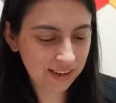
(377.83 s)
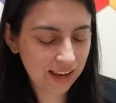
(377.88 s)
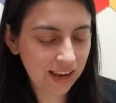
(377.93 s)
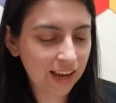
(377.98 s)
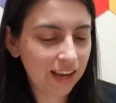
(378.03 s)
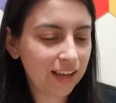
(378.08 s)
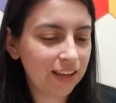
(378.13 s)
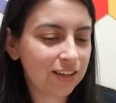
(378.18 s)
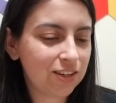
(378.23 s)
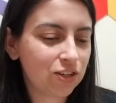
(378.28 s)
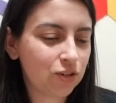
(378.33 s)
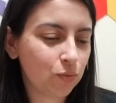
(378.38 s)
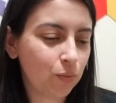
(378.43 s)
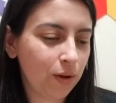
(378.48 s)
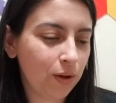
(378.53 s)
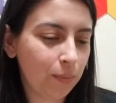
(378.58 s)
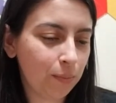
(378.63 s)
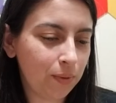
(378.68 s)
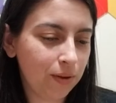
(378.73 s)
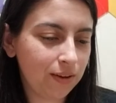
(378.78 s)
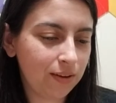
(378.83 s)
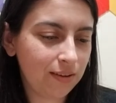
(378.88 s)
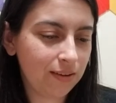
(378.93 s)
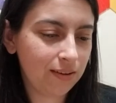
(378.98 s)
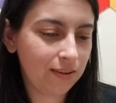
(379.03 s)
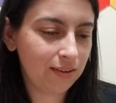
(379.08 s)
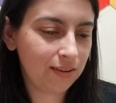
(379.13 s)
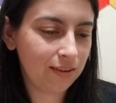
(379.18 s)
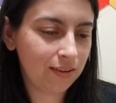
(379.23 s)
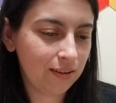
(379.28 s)
Aged weapon.
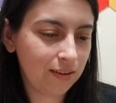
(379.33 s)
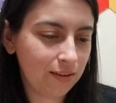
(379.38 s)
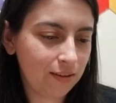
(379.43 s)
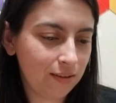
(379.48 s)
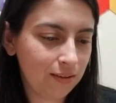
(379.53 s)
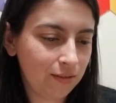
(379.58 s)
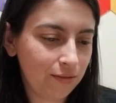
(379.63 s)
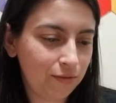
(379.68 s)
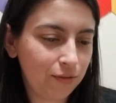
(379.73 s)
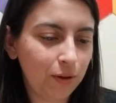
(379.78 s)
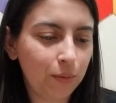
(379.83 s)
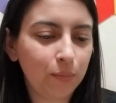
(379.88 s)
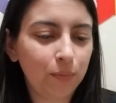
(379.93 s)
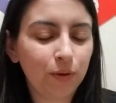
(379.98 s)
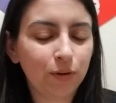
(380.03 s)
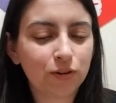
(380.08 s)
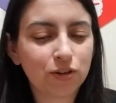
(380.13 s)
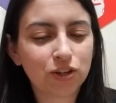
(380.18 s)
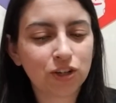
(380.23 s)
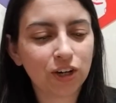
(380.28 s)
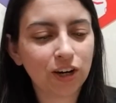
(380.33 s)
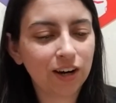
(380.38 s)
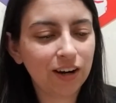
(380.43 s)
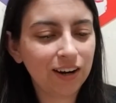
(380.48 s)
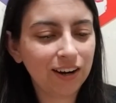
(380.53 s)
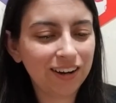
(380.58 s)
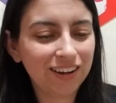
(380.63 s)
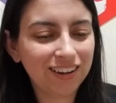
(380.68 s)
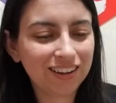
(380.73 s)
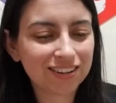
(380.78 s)
Fumbled
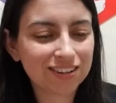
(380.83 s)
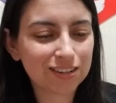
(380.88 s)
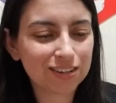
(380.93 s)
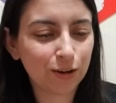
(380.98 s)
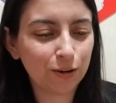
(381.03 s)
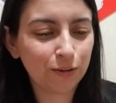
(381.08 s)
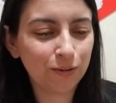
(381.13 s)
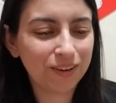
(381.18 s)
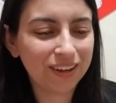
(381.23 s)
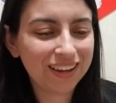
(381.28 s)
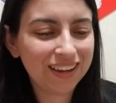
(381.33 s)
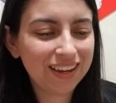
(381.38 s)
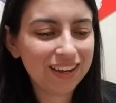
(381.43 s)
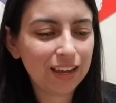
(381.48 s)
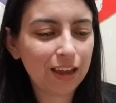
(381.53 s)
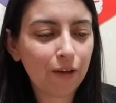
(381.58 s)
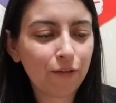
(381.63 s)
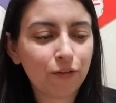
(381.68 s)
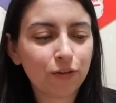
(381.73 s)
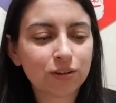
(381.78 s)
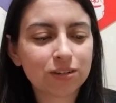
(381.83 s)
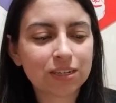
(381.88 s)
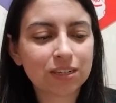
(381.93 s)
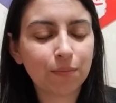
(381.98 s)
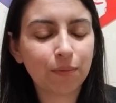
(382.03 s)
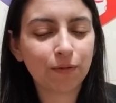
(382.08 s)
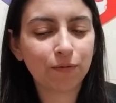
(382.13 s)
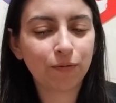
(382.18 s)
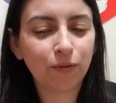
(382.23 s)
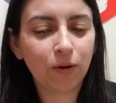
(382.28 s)
chart. So if you
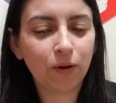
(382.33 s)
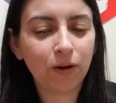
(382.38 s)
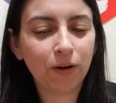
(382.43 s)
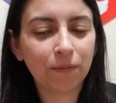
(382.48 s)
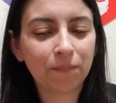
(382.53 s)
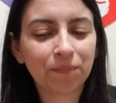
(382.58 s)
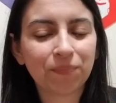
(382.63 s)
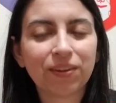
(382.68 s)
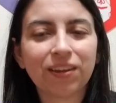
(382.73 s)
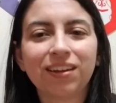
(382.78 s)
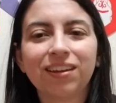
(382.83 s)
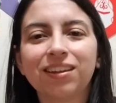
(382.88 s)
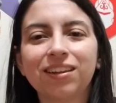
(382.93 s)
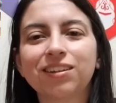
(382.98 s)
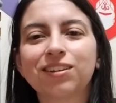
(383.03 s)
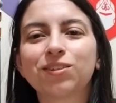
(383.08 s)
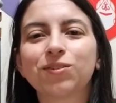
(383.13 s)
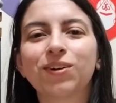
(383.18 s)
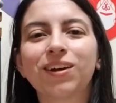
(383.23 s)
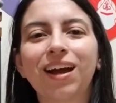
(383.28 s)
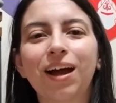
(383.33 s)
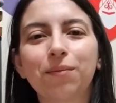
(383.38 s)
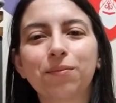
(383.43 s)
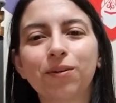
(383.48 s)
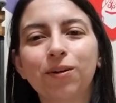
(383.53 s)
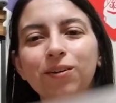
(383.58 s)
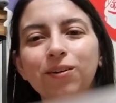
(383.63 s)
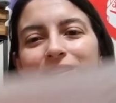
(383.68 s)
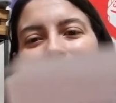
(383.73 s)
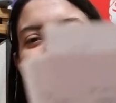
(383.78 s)
slip and fall, this is what
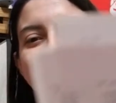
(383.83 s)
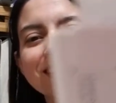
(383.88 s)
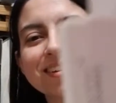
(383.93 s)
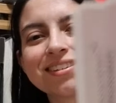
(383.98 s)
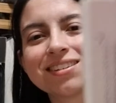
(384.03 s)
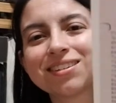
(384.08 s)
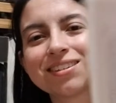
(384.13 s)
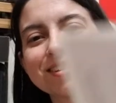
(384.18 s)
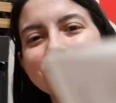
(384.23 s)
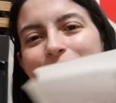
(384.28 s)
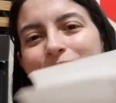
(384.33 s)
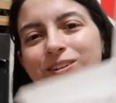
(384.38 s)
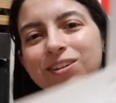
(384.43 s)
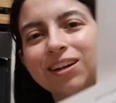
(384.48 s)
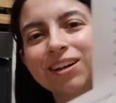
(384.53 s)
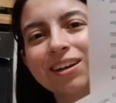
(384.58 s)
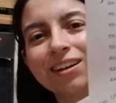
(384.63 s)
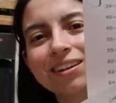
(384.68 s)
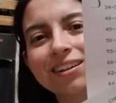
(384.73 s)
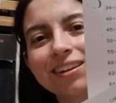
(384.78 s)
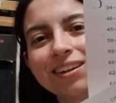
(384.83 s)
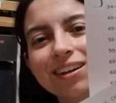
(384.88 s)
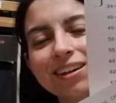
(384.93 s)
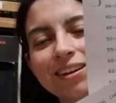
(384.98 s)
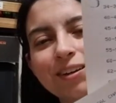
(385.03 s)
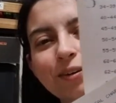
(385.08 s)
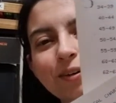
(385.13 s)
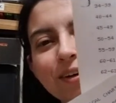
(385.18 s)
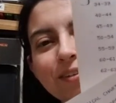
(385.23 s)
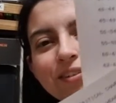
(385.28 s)
happened. Okay, this is so tight.
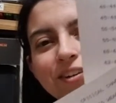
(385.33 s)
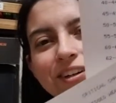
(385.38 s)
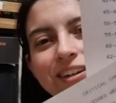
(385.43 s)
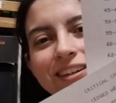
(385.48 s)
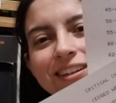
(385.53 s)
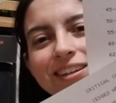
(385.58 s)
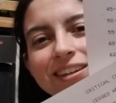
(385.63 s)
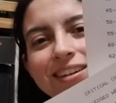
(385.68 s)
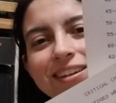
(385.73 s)
Like, whoever did